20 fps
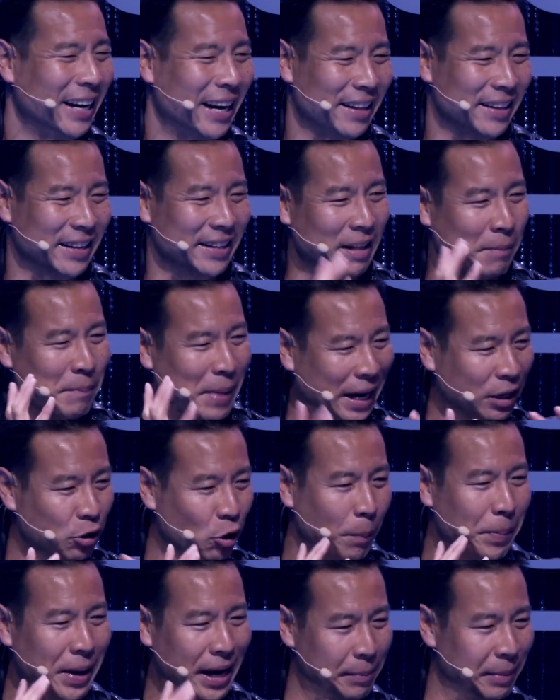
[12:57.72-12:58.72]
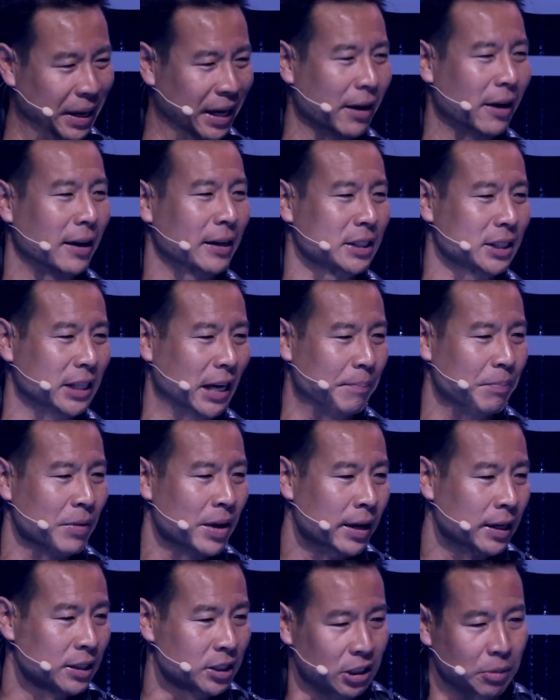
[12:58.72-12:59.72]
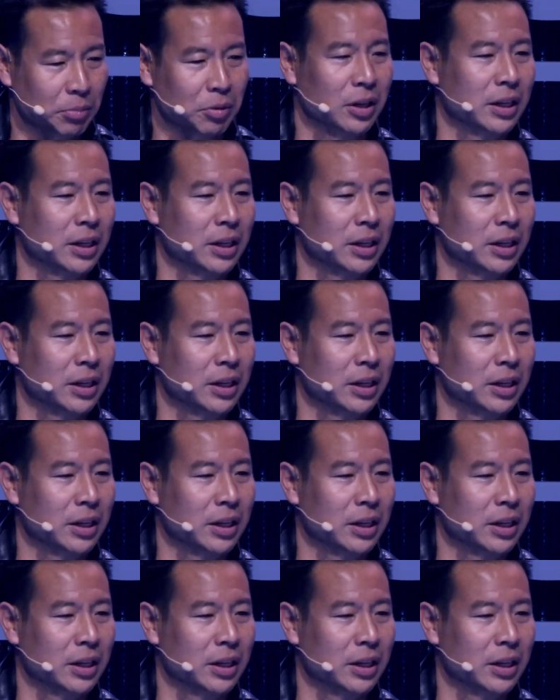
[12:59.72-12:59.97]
And I think the micropayment concept, similar